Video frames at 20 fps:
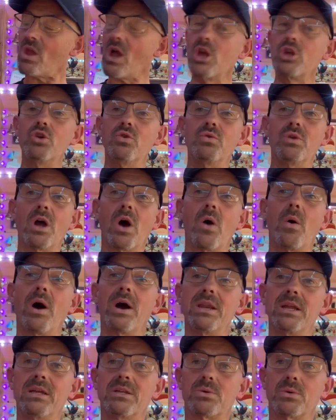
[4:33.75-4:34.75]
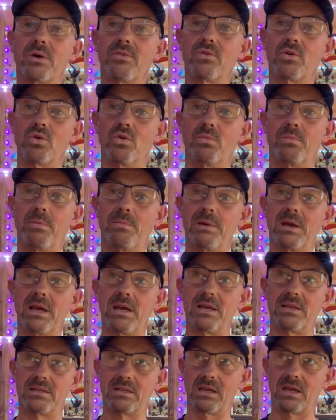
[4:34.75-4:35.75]
you know I need to have a gulp of
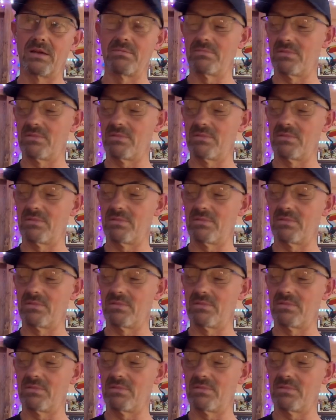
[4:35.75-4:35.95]
beer to get